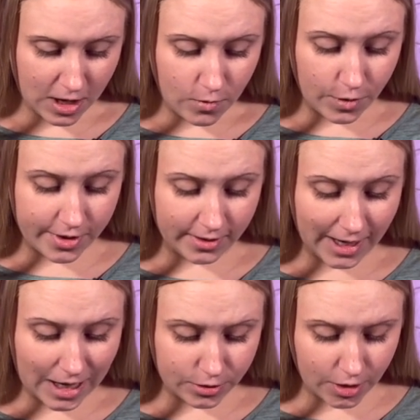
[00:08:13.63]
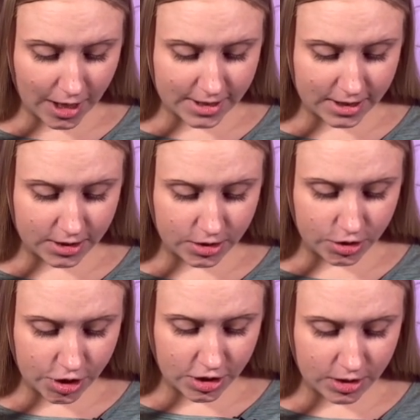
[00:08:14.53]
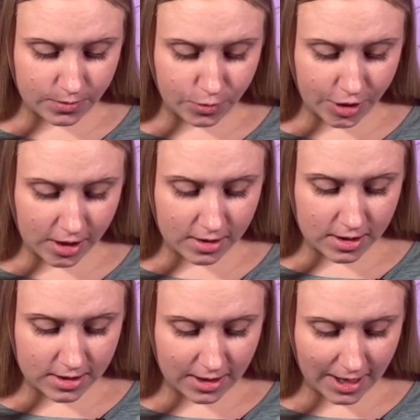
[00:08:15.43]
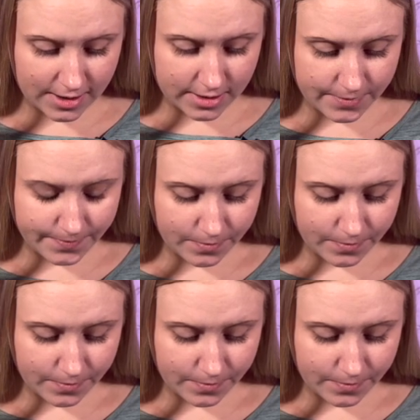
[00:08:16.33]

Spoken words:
With a loud cry, Jesus breathed his last.